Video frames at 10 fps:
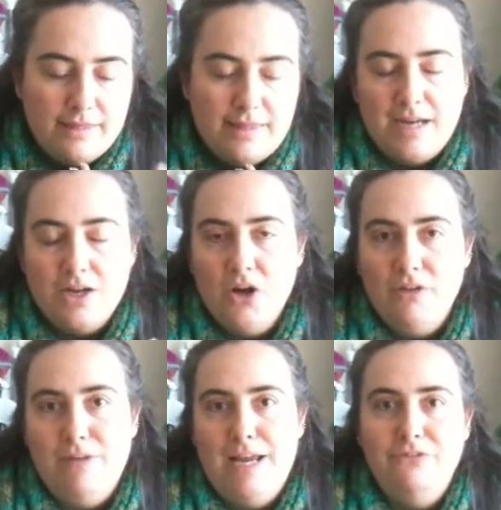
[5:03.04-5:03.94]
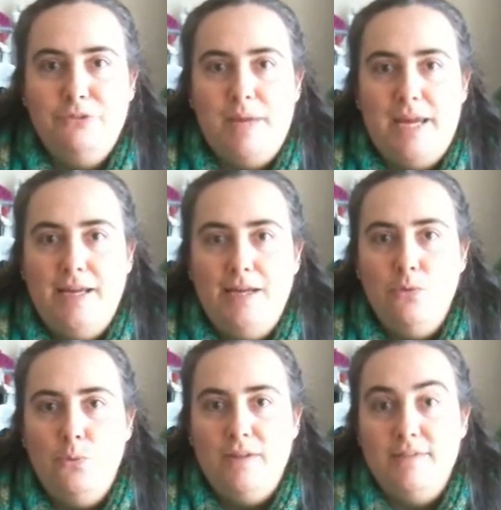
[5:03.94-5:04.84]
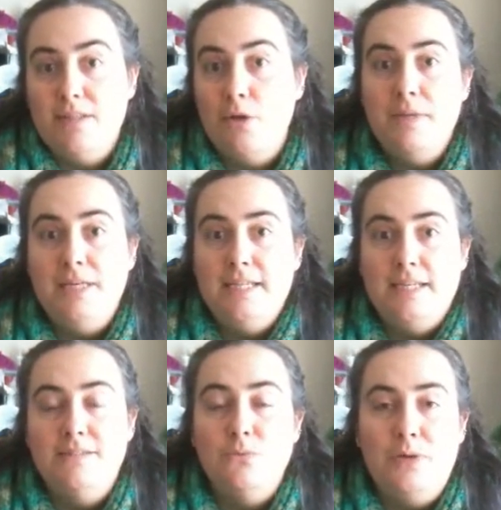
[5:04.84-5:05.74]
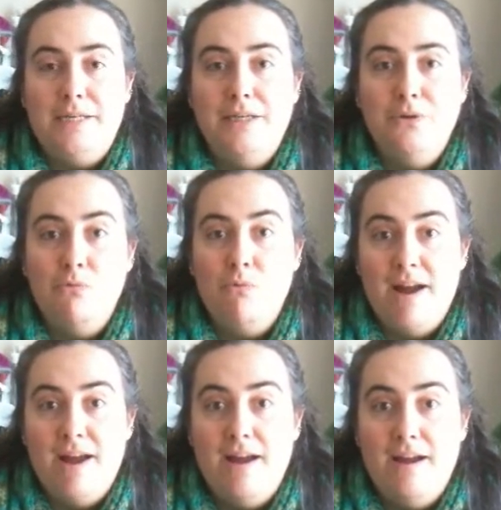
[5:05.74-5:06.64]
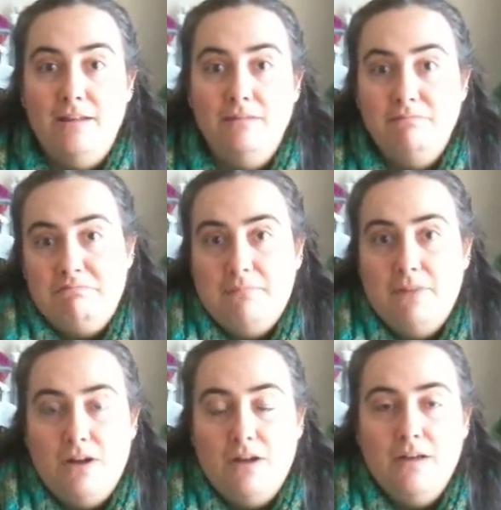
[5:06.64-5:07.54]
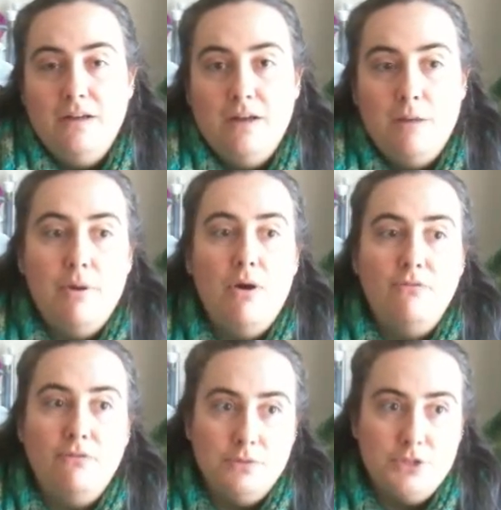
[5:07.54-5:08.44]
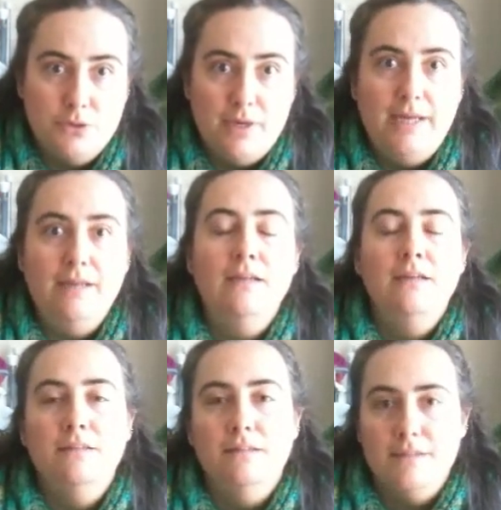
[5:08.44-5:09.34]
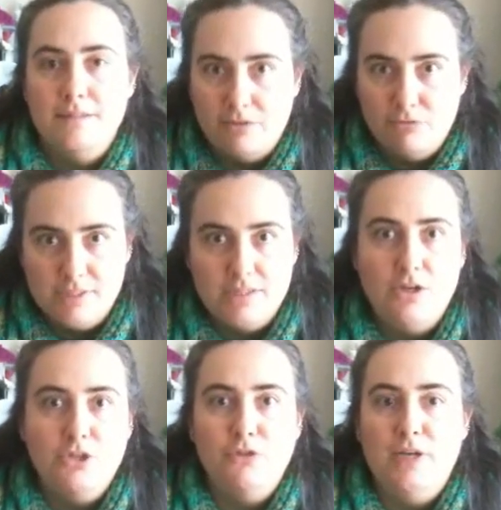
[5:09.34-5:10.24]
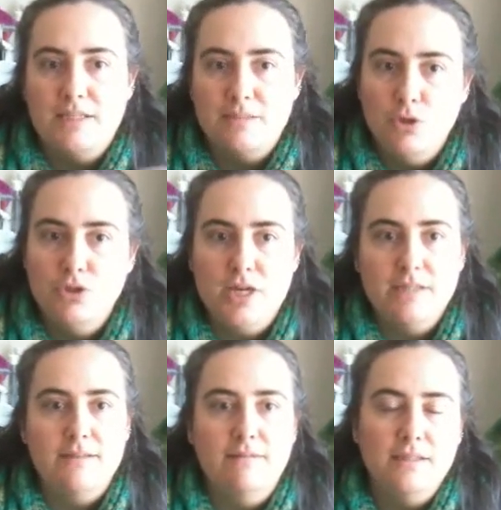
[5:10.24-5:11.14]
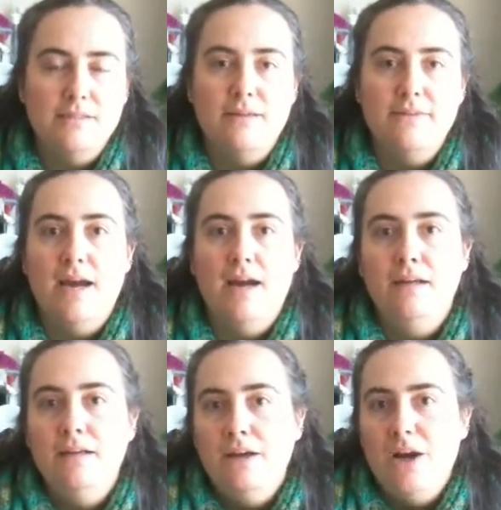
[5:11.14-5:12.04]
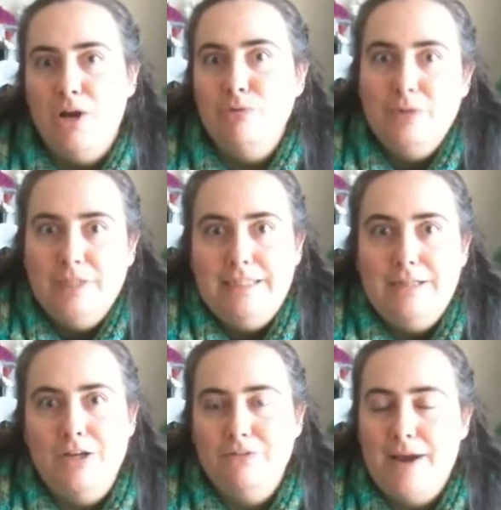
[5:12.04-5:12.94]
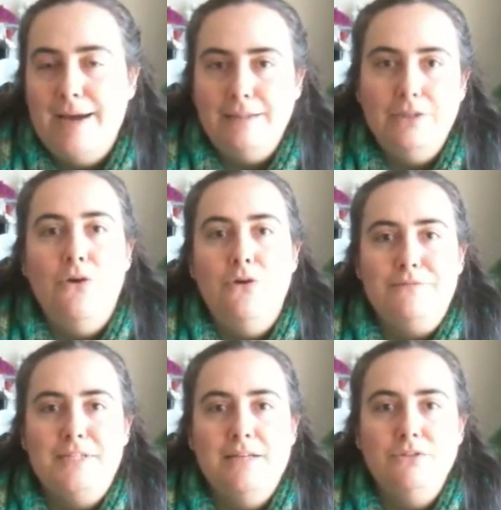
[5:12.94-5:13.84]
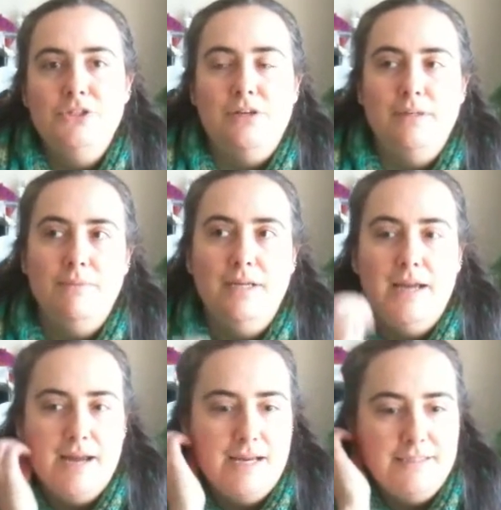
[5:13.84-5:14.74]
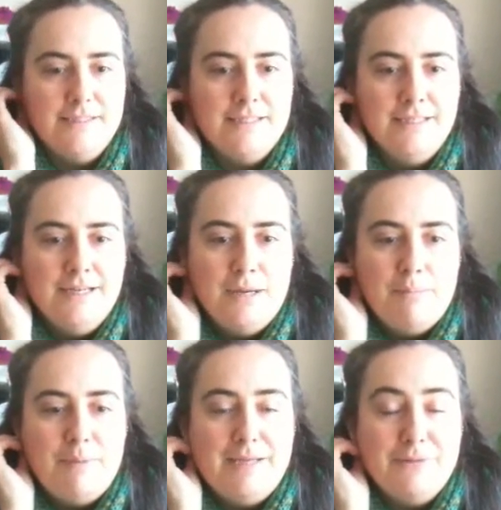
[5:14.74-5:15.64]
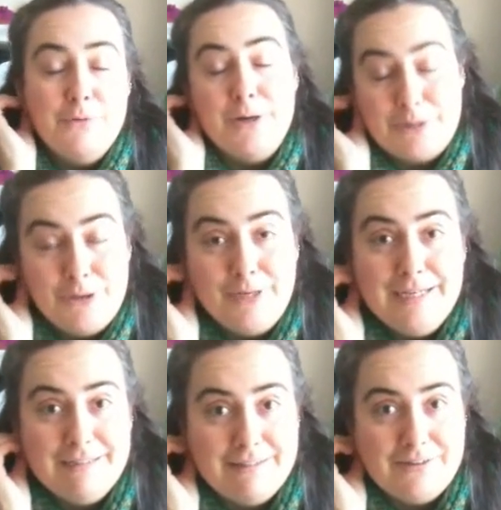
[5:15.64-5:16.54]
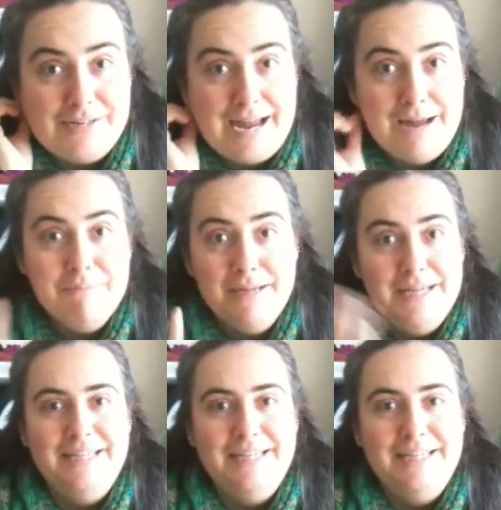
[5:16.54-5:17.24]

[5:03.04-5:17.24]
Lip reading: that kind of left me with so many days a week where apart from doing said research for next projects and things like that, I really kind of had a lot of downtime. And being the workaholic that I am,